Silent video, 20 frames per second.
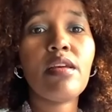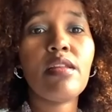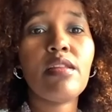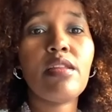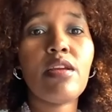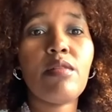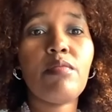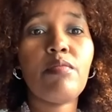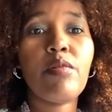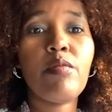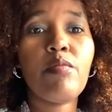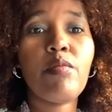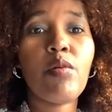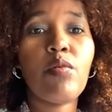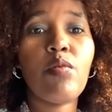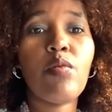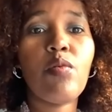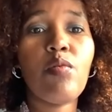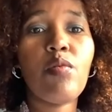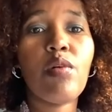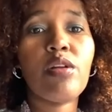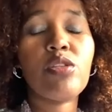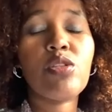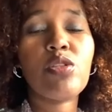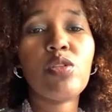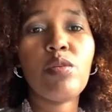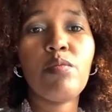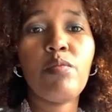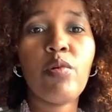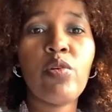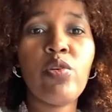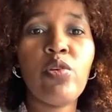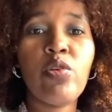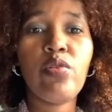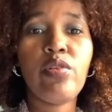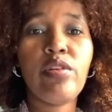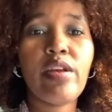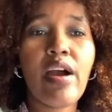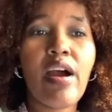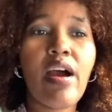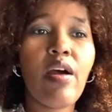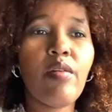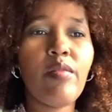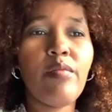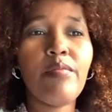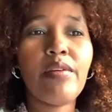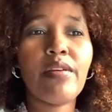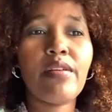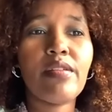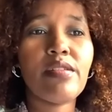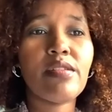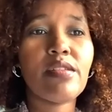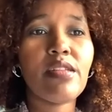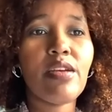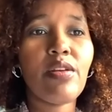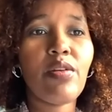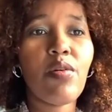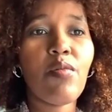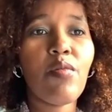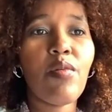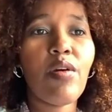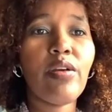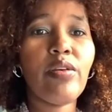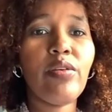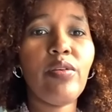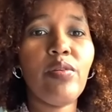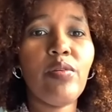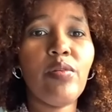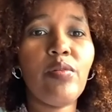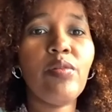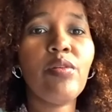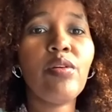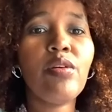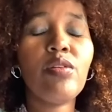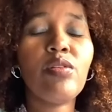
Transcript: there are people who wants to put down because they don't want you